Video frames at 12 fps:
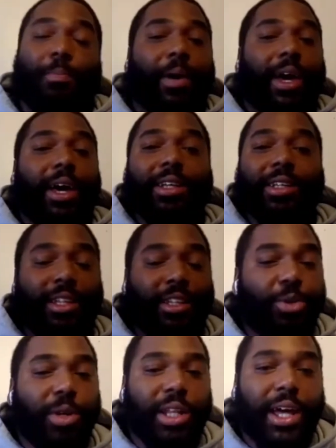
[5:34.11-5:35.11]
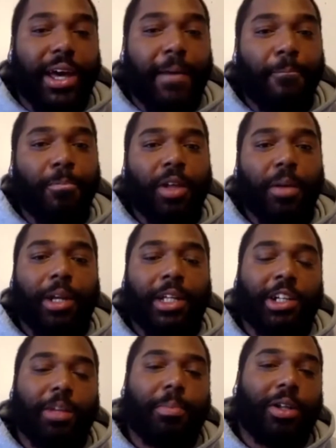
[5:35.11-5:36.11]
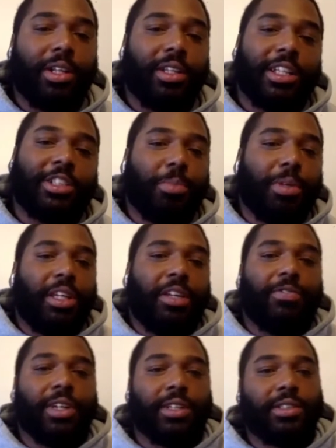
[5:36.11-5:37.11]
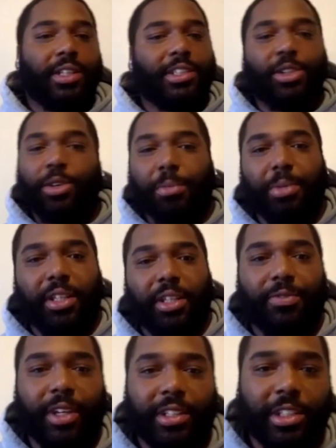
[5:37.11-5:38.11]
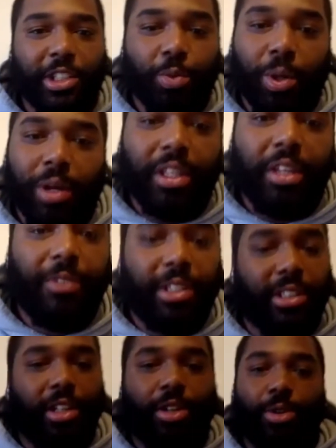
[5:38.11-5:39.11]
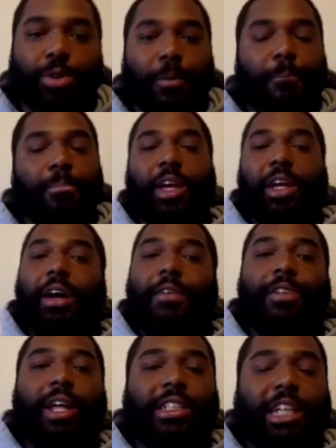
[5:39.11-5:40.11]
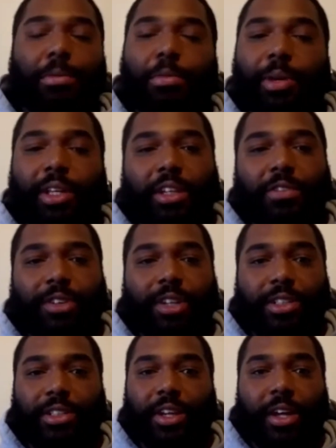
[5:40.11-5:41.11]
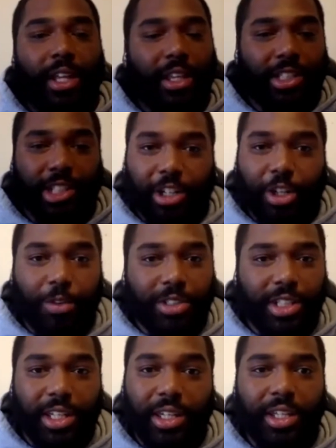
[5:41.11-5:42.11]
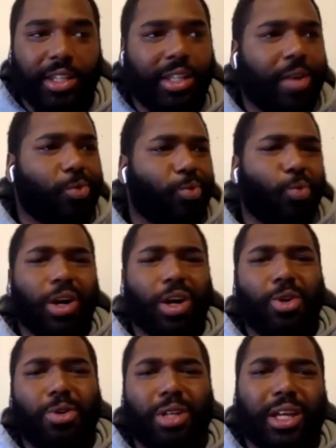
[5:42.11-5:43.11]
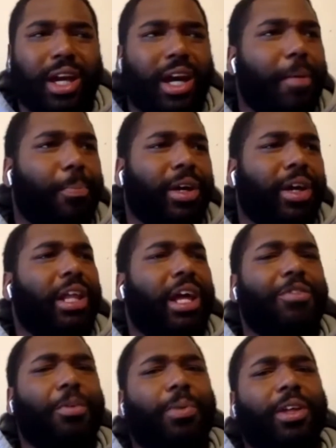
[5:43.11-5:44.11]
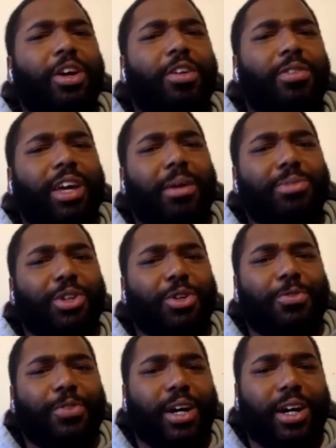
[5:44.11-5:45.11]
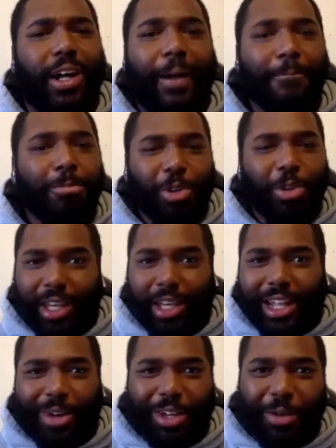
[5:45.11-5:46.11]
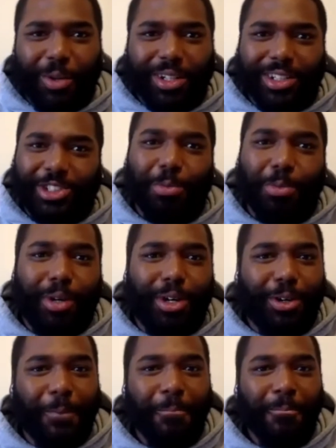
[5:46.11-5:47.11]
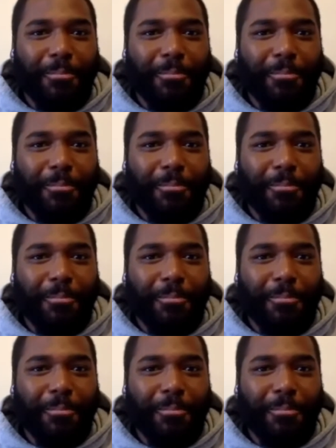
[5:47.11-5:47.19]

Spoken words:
Pat, it can do a lot, but it's all about it's going to be defense. It's going to be defense. It's whatever defense can hold. And I feel like Tampa Bay defense, the turnovers that they get, that one corner got a pick in every playoff game so far. You think he's not going to get one of the Super Bowls?